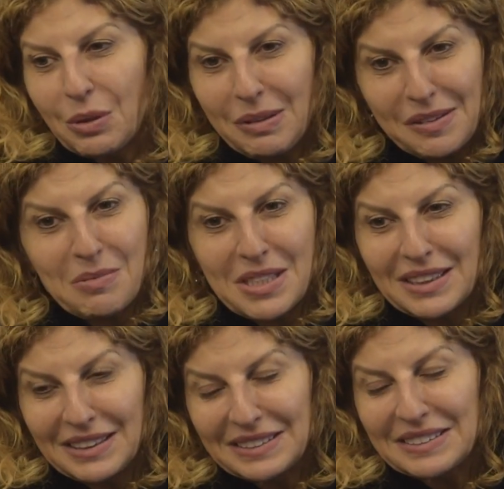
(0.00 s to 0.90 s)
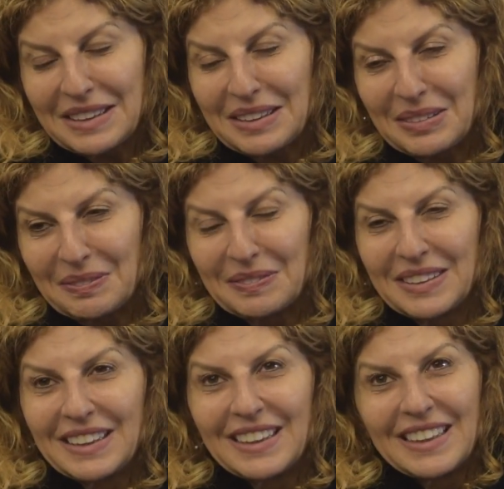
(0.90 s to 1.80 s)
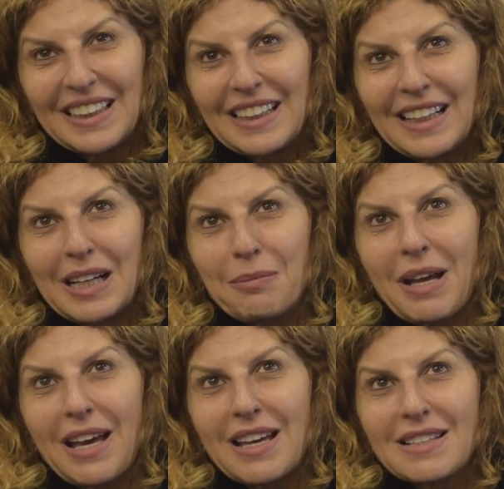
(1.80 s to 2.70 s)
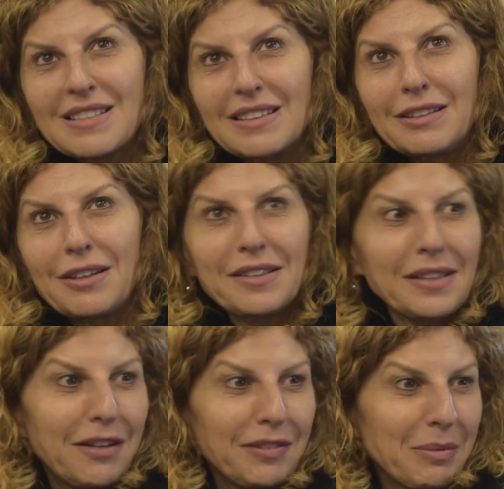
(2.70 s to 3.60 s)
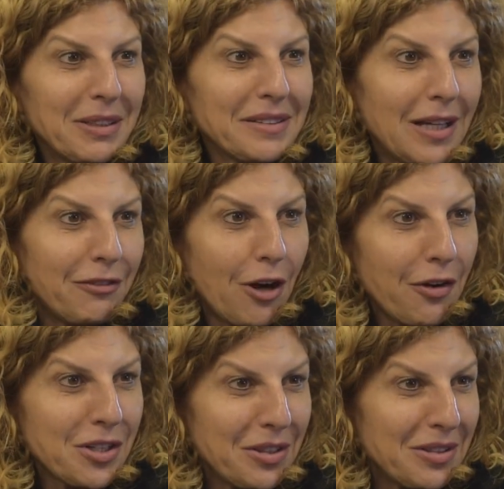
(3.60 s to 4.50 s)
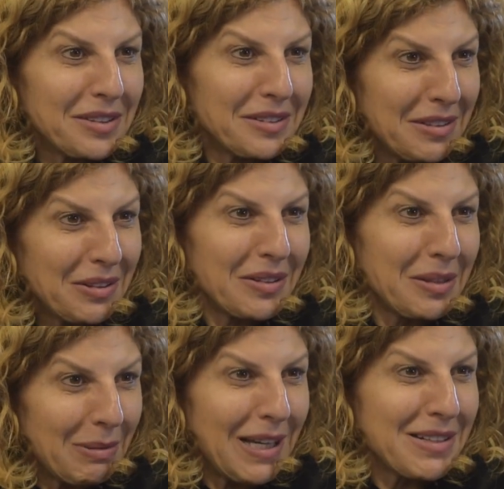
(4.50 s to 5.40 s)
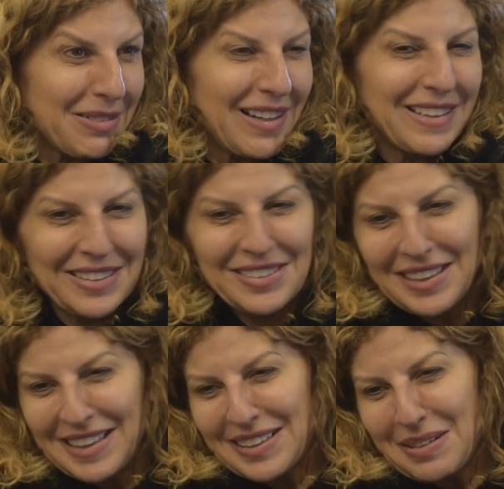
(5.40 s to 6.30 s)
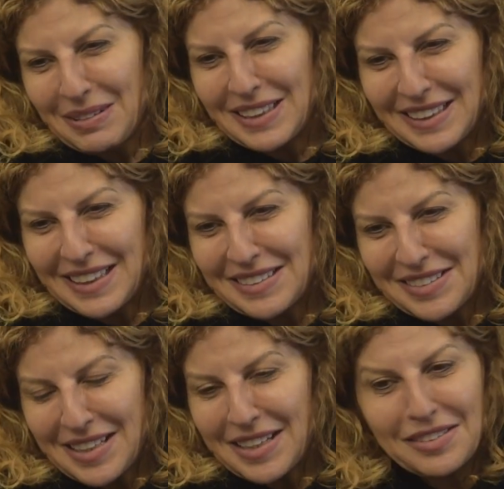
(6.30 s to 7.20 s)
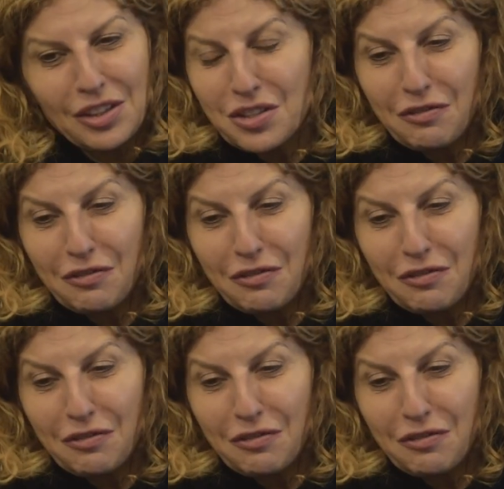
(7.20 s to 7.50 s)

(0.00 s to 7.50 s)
We miss him dearly. And, he's half Lebanese, half Irish, so he's got the blood, right? He's right. Completely understands.